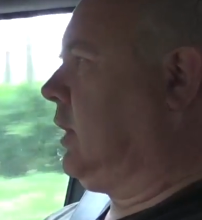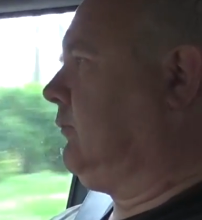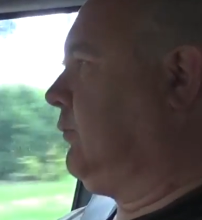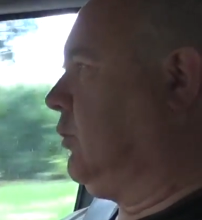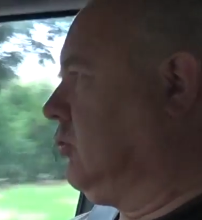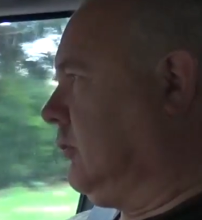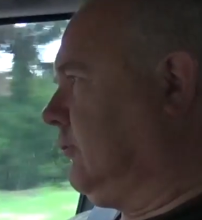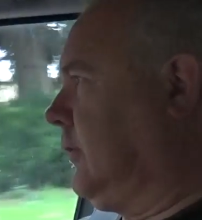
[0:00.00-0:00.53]

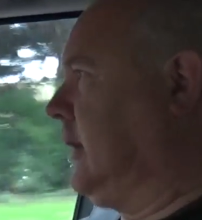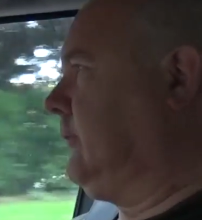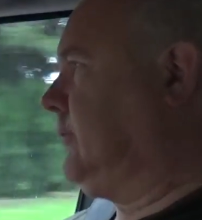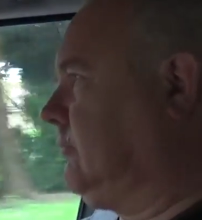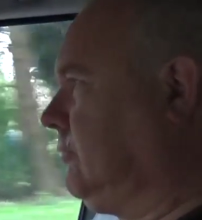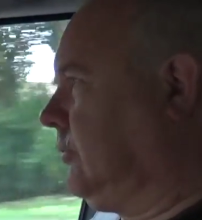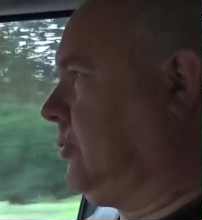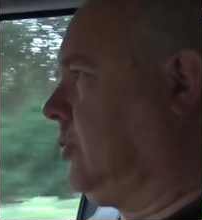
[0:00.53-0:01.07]
4 or 5
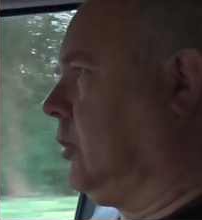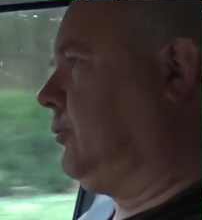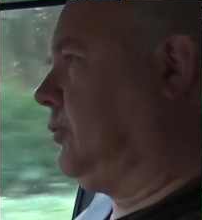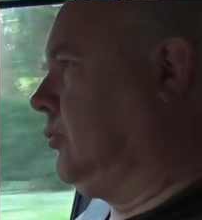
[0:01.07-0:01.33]
different stops